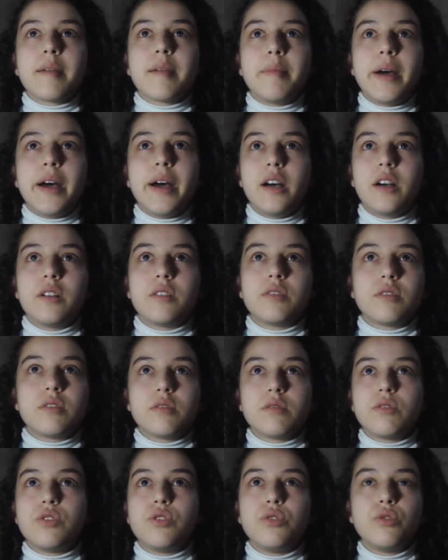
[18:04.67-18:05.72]
about
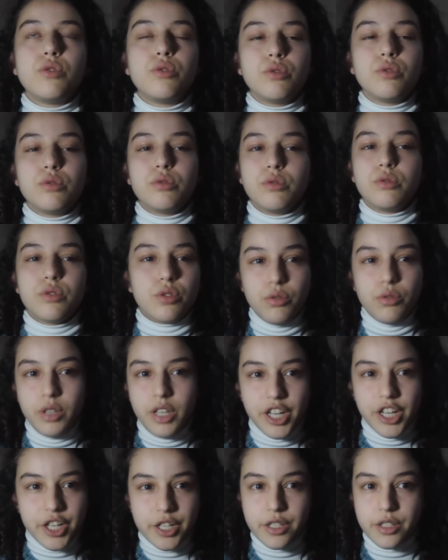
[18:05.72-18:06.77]
two
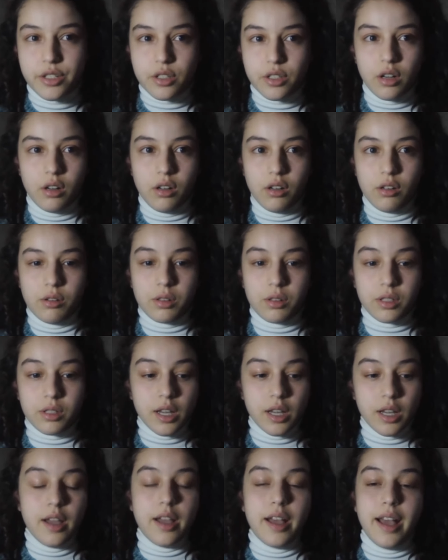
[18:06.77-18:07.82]
years old
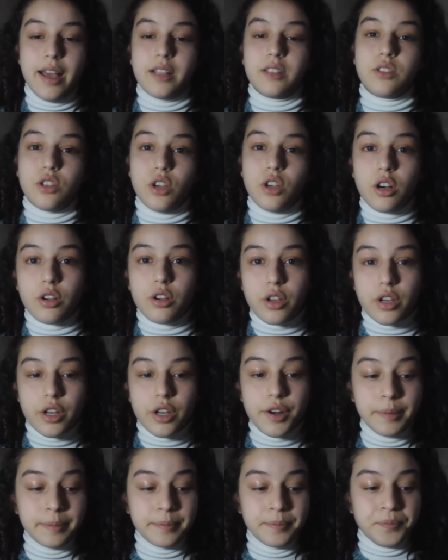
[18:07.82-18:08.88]
and
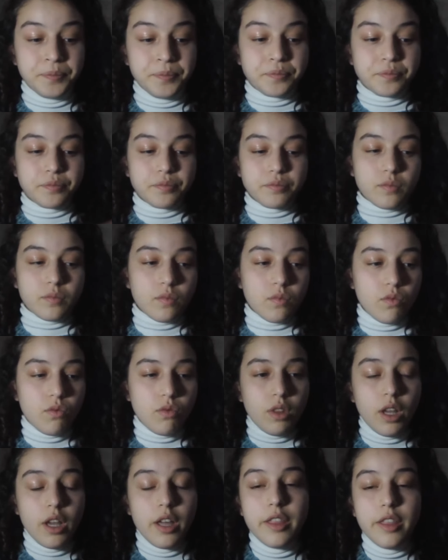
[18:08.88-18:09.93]
younger.
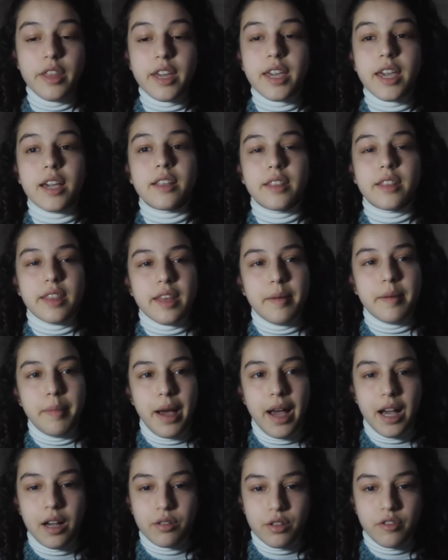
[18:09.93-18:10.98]
They kicked them
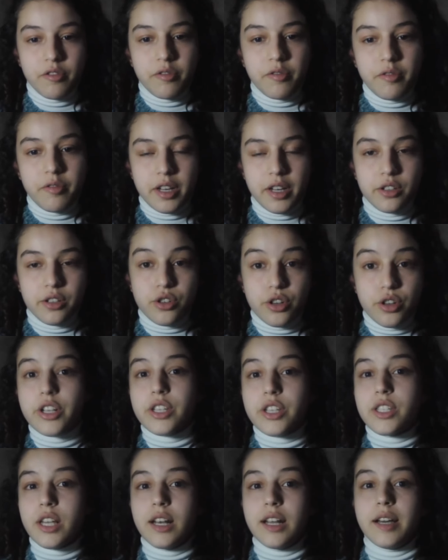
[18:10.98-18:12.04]
out of
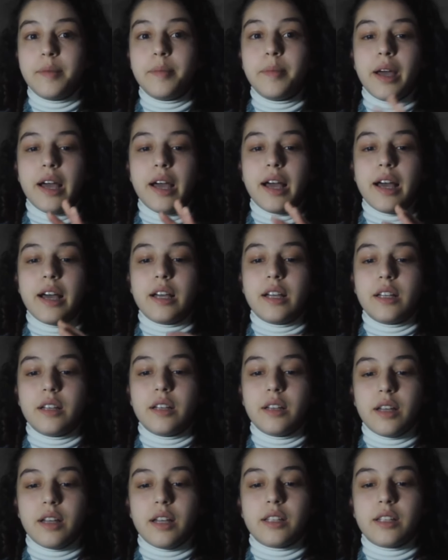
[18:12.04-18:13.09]
Jerusalem
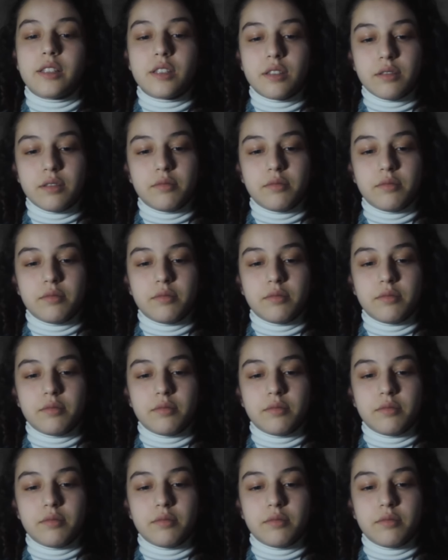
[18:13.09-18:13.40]
and